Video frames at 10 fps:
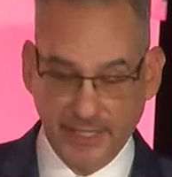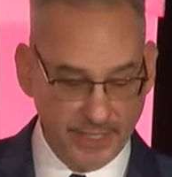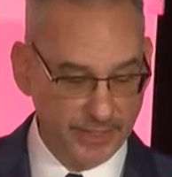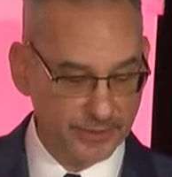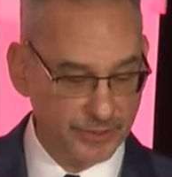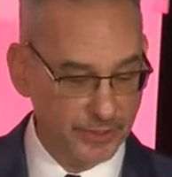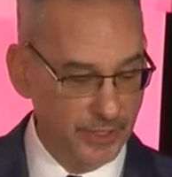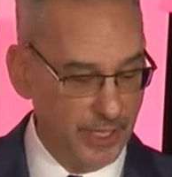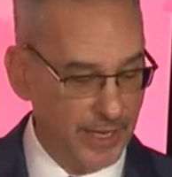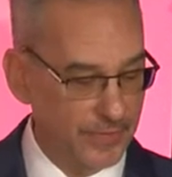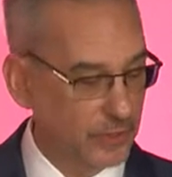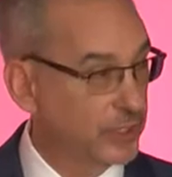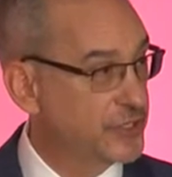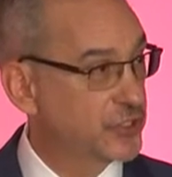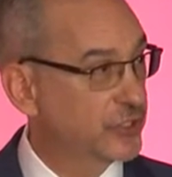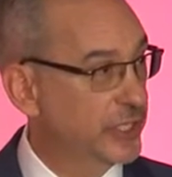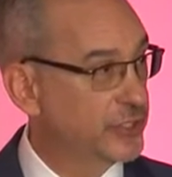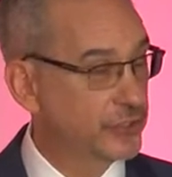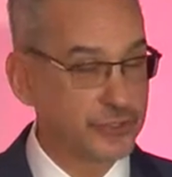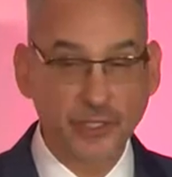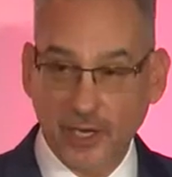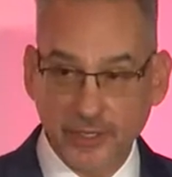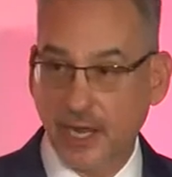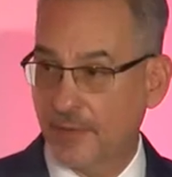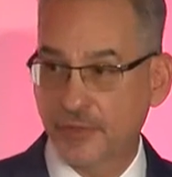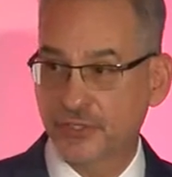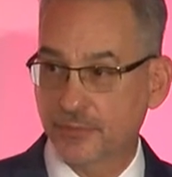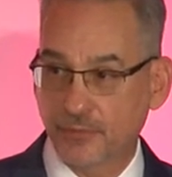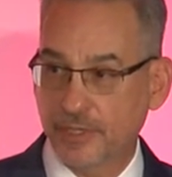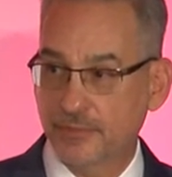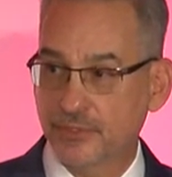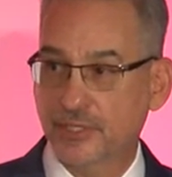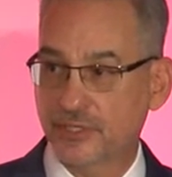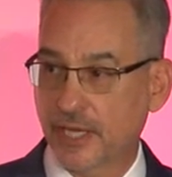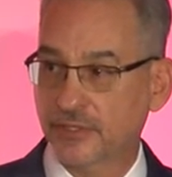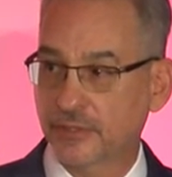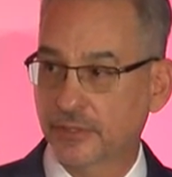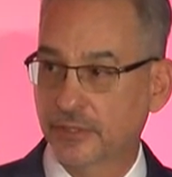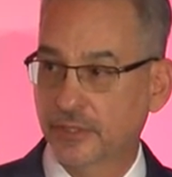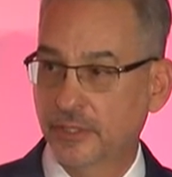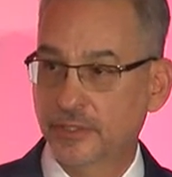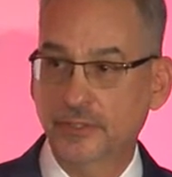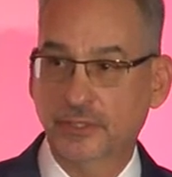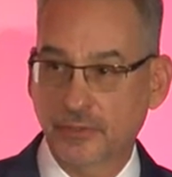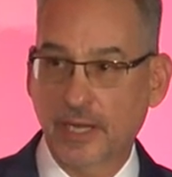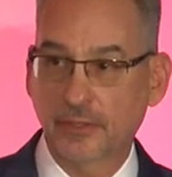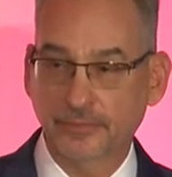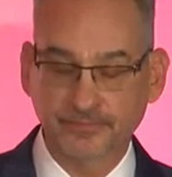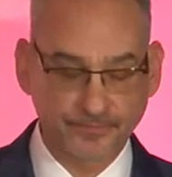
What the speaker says: kings and their legislatures are not the supreme successor to the crown.